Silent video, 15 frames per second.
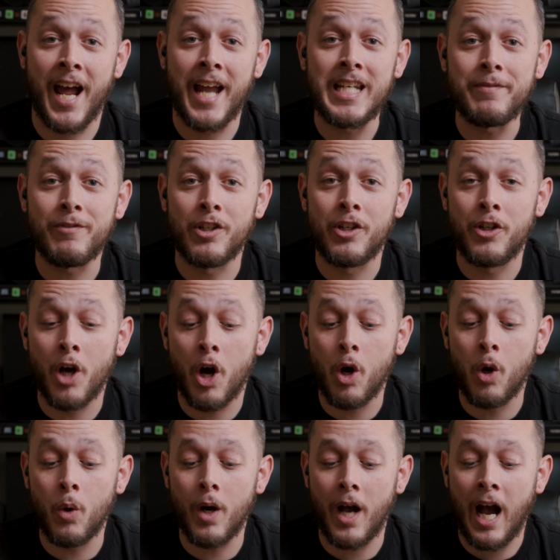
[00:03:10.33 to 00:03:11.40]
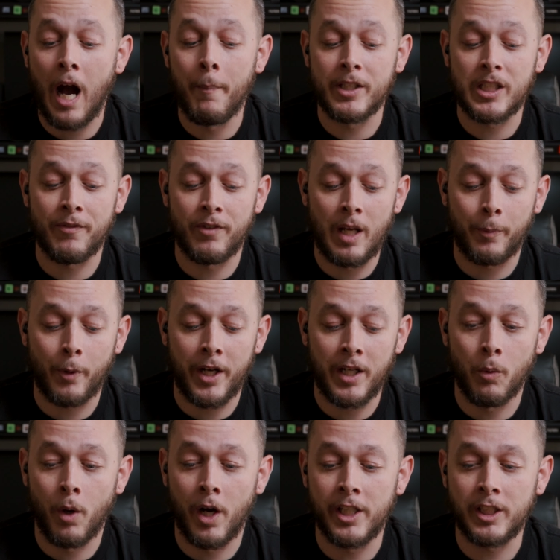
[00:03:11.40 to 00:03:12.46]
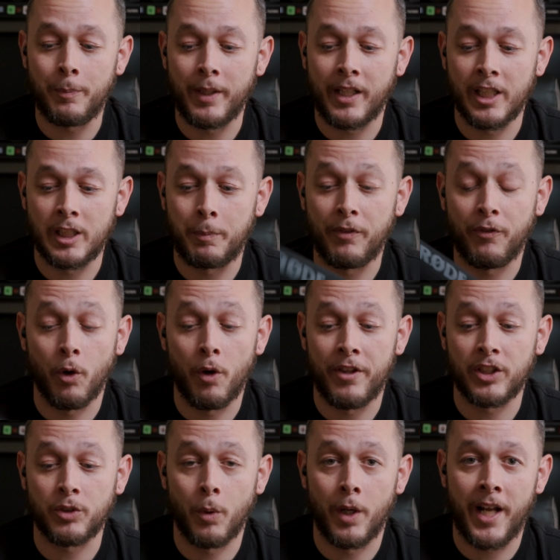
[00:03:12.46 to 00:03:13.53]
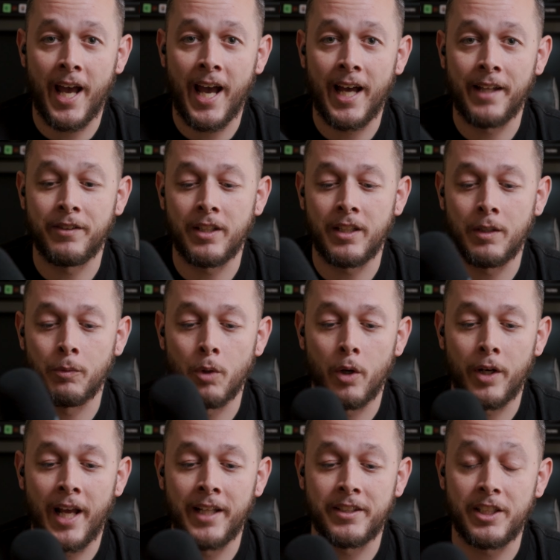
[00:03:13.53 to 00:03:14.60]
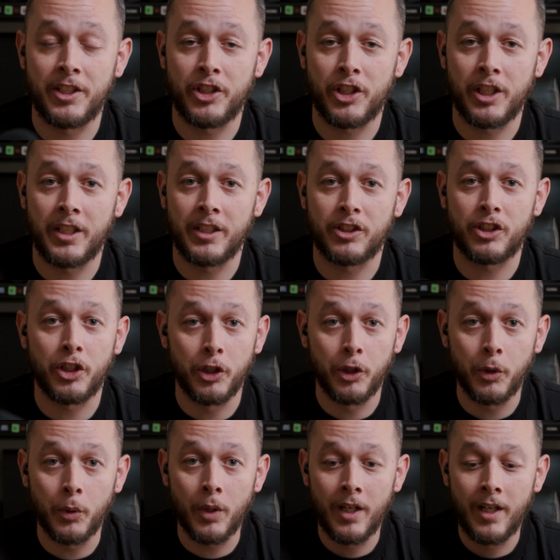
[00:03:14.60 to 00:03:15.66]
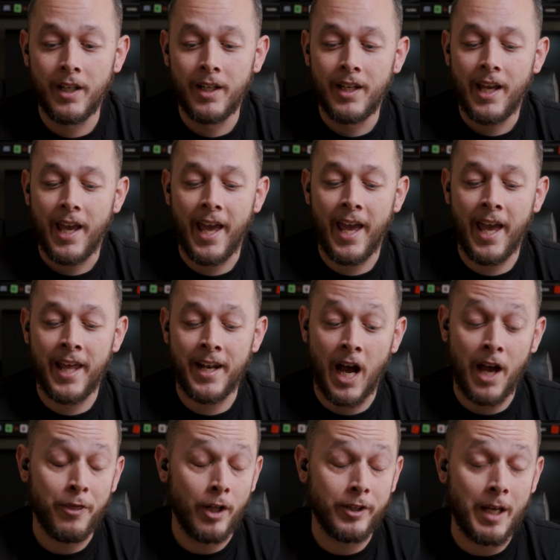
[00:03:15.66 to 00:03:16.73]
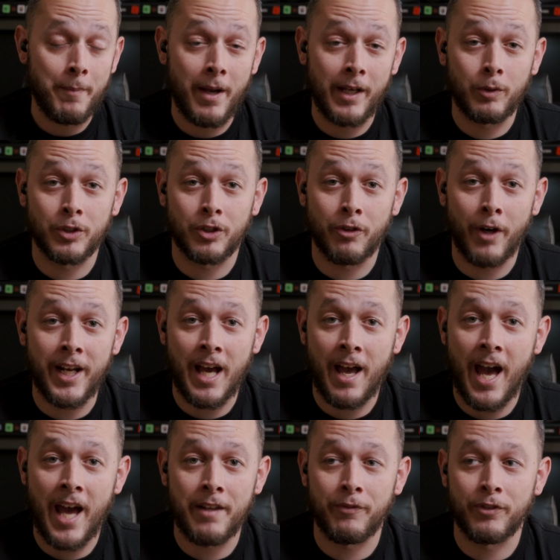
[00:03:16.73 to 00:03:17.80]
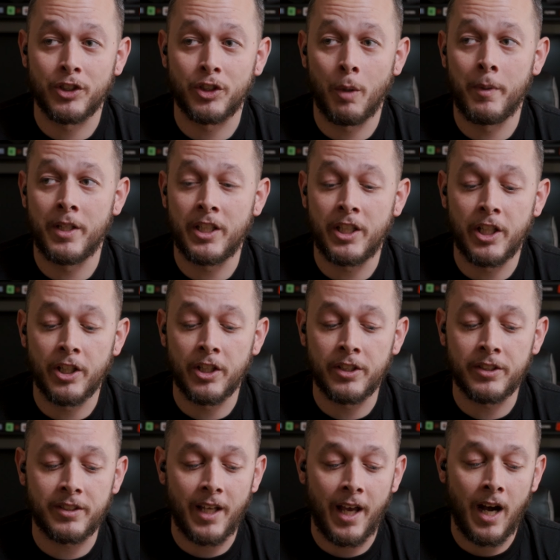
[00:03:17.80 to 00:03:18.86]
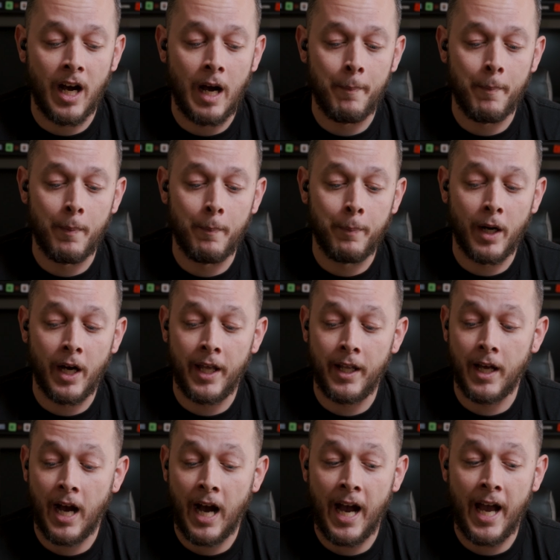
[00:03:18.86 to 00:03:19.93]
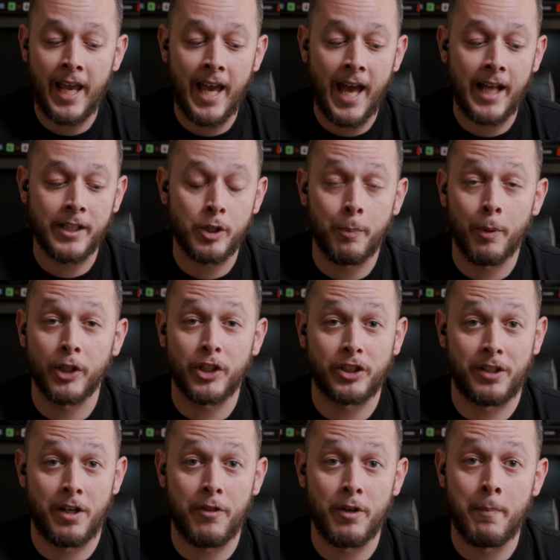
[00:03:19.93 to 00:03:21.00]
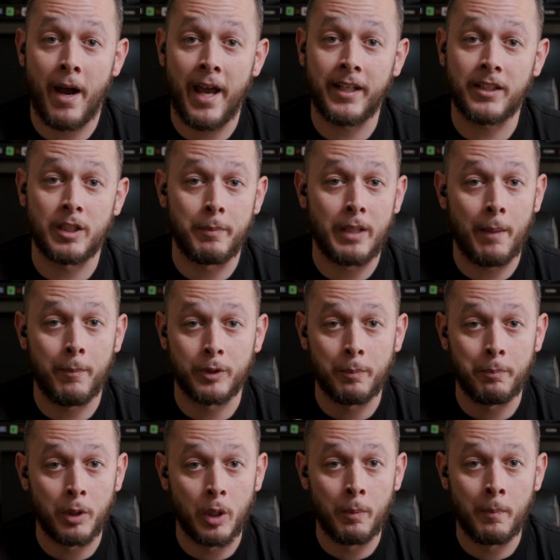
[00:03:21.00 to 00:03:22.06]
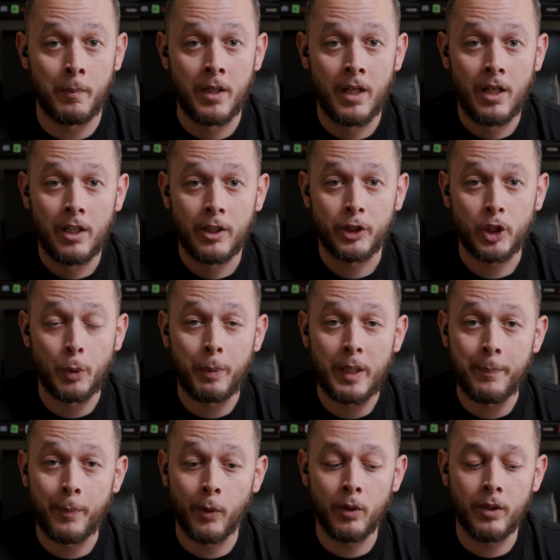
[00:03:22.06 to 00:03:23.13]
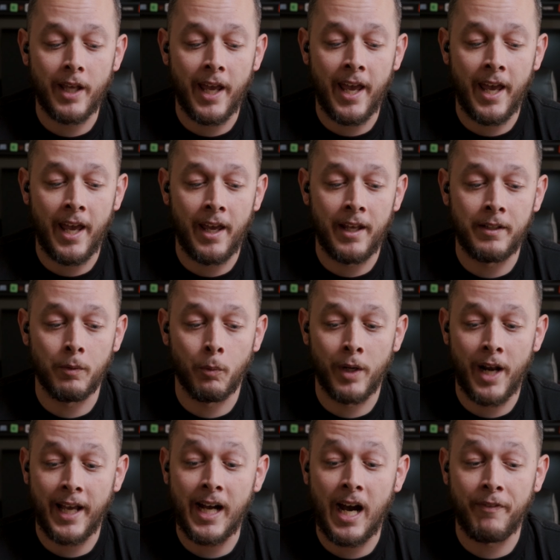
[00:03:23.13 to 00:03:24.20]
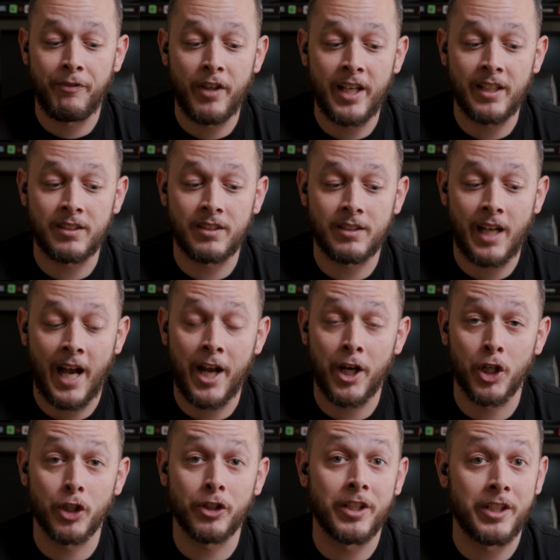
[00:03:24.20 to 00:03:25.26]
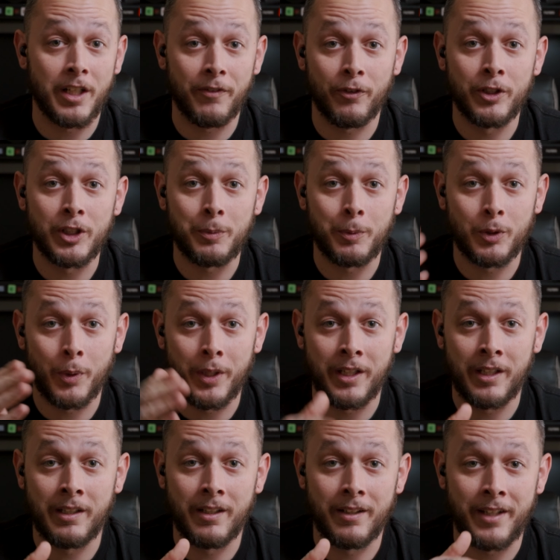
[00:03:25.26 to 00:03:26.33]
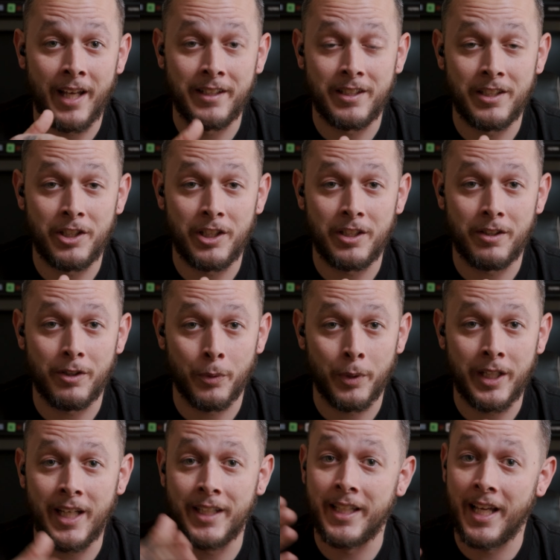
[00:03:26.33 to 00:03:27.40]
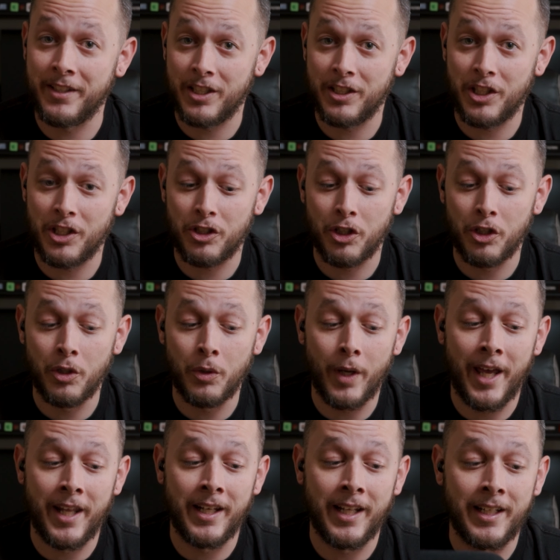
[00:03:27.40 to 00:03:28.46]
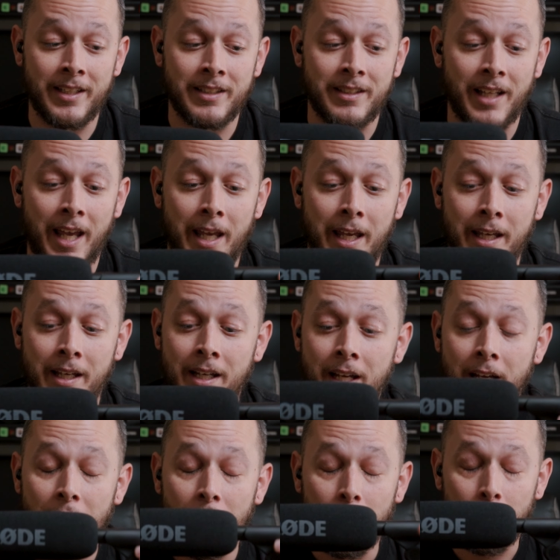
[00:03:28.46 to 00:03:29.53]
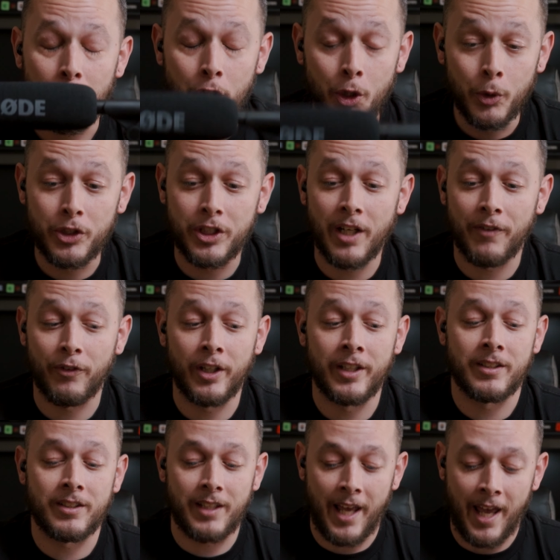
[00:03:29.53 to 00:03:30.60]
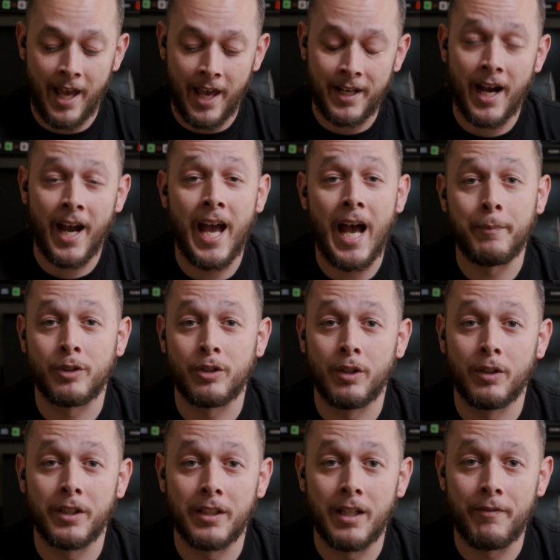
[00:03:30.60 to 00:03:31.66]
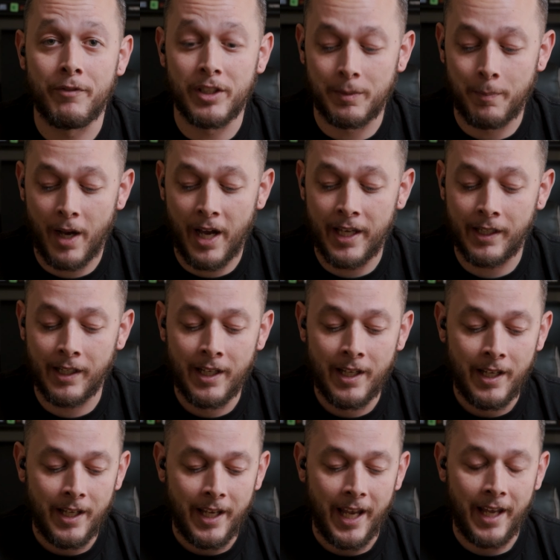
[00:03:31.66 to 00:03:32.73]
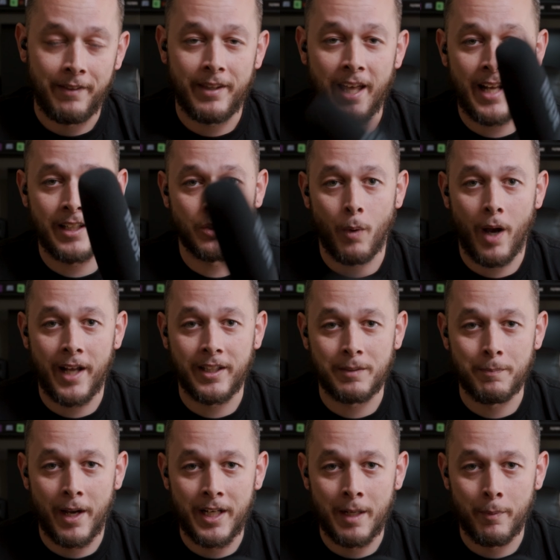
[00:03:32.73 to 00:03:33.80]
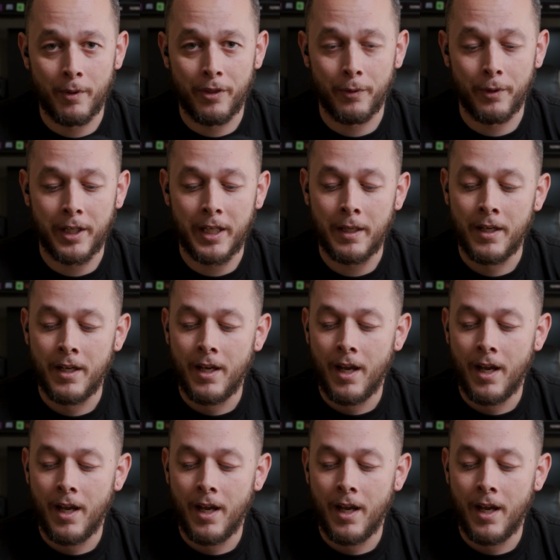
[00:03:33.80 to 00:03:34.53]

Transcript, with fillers: I didn't even know how much of an upgrade it was because before this one I had the Rode NTG 2 and I thought that mic was great. I had it for so many years, um, but I had to purchase another mic to be able to boom two people. And when I got this, I heard the difference between the NTG 3 and the NTG 2 and it is a huge difference and I absolutely love this mic. And that is why it's my number three.